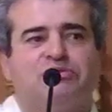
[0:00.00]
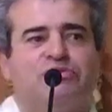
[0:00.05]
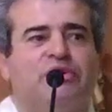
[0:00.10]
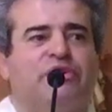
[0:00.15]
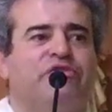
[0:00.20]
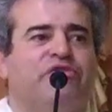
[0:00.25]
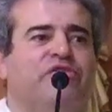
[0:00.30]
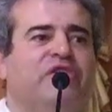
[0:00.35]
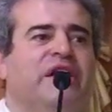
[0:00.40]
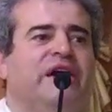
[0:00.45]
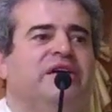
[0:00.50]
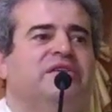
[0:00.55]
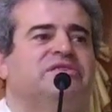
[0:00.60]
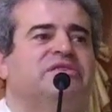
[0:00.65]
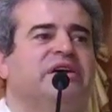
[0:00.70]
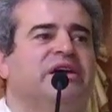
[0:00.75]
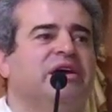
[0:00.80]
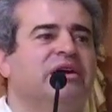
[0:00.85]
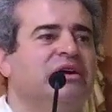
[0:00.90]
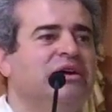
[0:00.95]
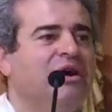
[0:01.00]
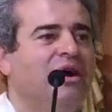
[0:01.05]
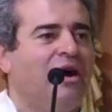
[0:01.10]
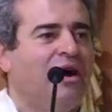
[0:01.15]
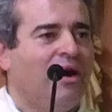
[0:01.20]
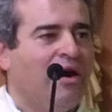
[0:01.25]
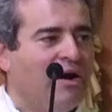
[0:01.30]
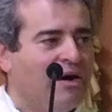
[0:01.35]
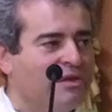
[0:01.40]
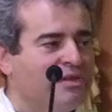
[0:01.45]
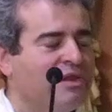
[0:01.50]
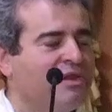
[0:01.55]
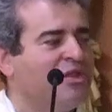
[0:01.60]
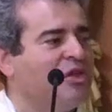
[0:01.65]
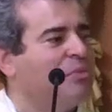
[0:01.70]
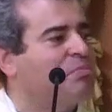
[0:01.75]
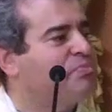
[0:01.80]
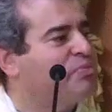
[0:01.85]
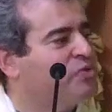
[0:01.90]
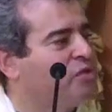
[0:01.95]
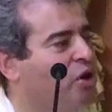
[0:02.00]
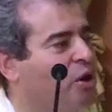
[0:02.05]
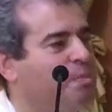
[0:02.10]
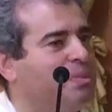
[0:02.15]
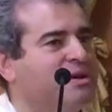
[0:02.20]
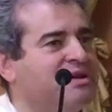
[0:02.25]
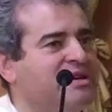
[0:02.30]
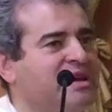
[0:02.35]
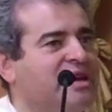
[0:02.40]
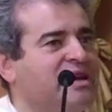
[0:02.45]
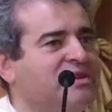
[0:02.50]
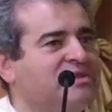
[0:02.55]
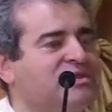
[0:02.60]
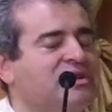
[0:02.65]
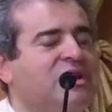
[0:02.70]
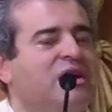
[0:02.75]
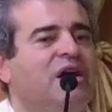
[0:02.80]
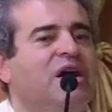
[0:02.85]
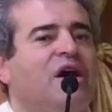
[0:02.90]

reflecting on the properties